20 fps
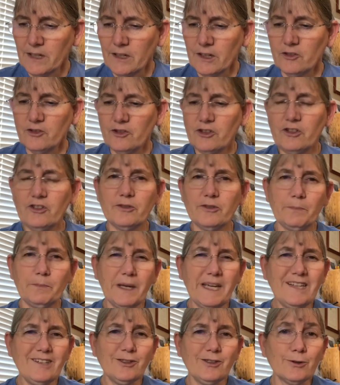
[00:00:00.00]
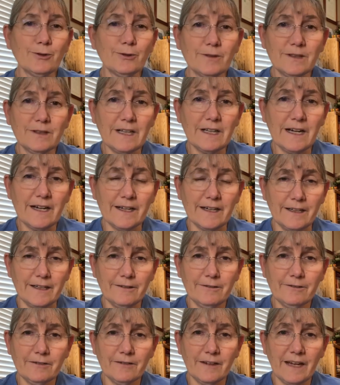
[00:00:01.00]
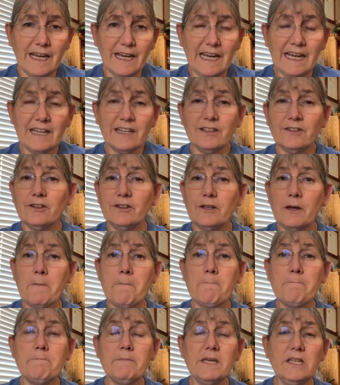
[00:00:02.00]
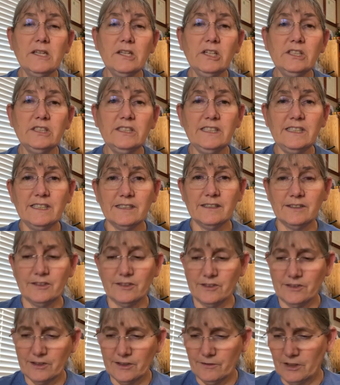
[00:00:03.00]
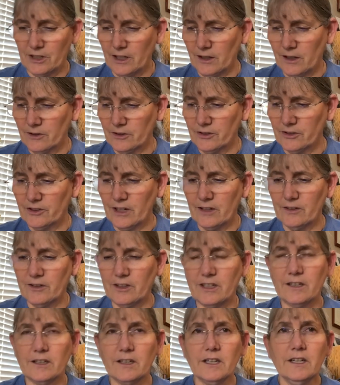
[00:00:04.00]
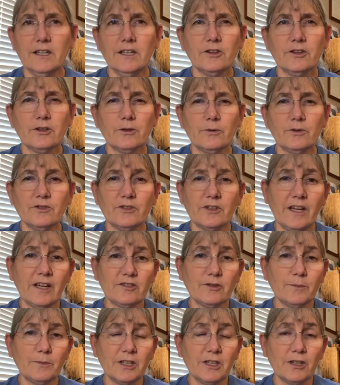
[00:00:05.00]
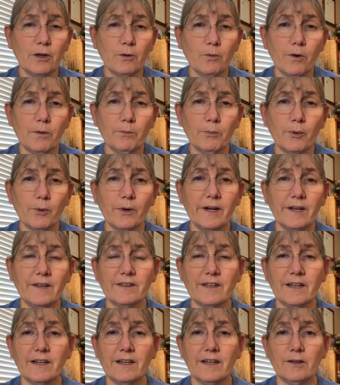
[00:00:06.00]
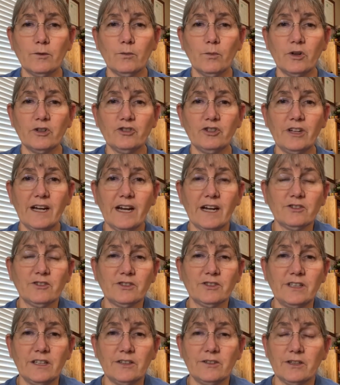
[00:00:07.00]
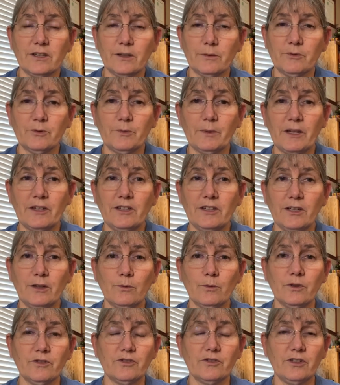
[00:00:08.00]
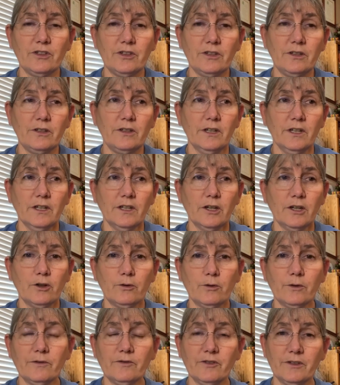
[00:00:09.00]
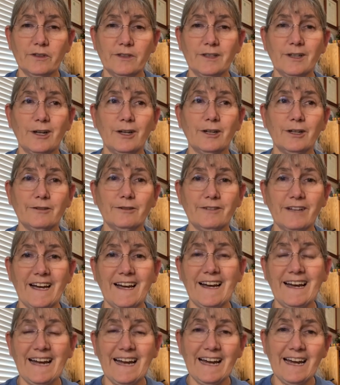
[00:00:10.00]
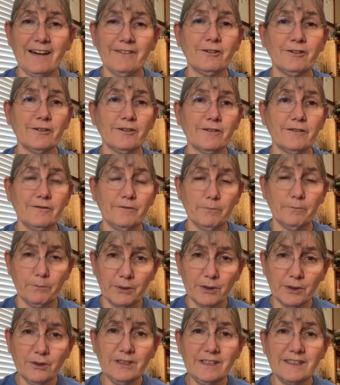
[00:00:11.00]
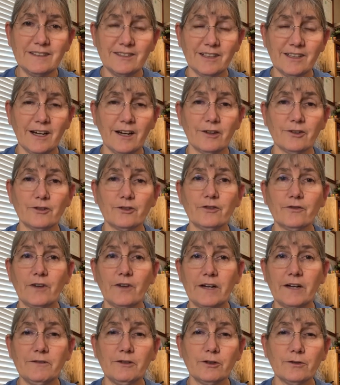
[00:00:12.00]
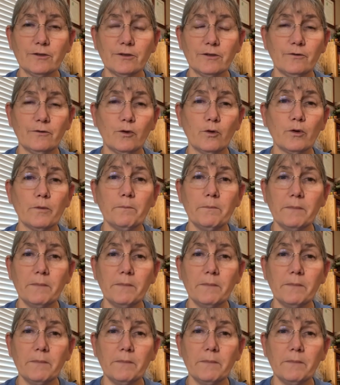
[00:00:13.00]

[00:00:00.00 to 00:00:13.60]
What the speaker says: She spent her life and the millions of dollars. I think there was an estimate at one point that what she actually ended up spending was the equivalent of $500 million, $504